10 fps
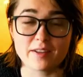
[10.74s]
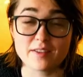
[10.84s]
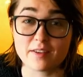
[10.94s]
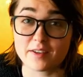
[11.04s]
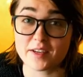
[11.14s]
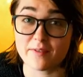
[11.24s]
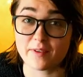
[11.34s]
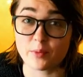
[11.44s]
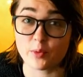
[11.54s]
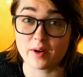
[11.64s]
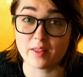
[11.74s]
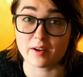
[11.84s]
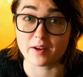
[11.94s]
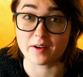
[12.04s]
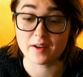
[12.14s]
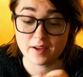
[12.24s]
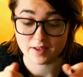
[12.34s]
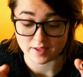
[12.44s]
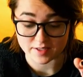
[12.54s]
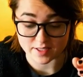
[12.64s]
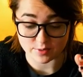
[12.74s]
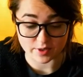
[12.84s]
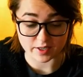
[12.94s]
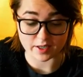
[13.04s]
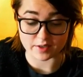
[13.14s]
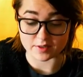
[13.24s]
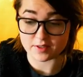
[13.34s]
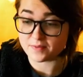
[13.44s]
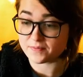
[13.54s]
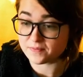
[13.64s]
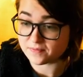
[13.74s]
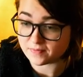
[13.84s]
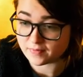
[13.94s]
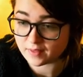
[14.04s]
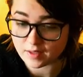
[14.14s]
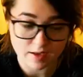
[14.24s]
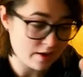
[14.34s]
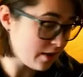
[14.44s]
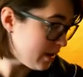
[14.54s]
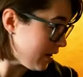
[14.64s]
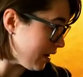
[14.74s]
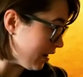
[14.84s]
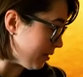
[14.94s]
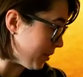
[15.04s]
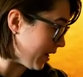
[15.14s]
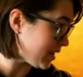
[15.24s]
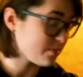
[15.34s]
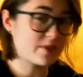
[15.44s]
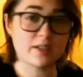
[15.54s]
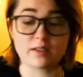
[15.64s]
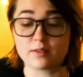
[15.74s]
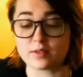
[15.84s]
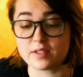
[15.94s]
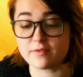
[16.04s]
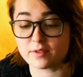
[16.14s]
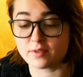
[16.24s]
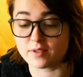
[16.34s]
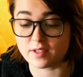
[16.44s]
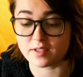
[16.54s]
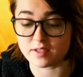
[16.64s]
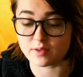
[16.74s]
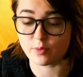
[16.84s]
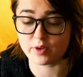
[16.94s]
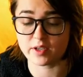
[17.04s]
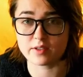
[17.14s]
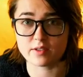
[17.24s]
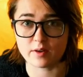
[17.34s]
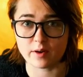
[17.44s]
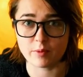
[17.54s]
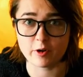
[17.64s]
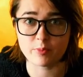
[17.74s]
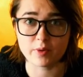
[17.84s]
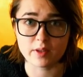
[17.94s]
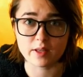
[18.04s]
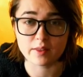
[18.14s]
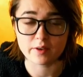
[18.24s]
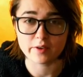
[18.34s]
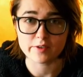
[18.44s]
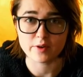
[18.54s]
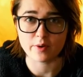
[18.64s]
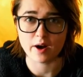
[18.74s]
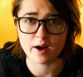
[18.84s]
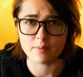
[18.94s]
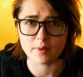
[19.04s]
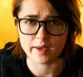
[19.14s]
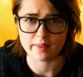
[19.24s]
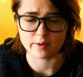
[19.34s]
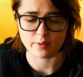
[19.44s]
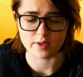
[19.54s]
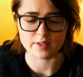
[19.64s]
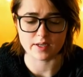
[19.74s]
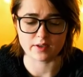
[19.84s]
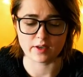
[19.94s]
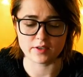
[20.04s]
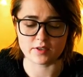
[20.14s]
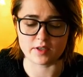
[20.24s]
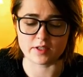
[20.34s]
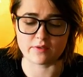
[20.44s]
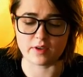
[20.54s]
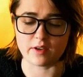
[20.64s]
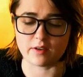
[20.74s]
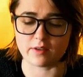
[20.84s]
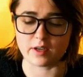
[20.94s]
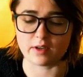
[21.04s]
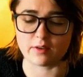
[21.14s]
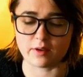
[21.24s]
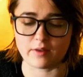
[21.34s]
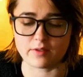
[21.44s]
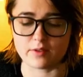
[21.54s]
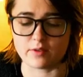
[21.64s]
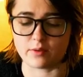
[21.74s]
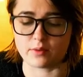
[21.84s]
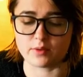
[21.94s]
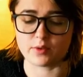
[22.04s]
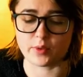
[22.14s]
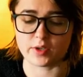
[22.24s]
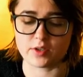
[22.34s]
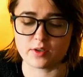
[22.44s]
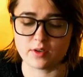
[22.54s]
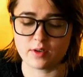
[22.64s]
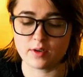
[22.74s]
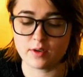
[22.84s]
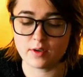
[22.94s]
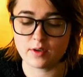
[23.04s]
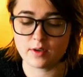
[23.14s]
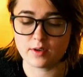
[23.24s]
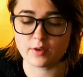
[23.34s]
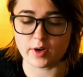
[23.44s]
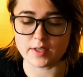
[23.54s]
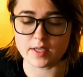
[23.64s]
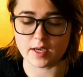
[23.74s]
It's Thursday, February third. Let's see where it goes. Um, I had some technical difficulties this morning, so I'm hoping that there is no hum like there was on yesterday's video and I don't have to do too much crazy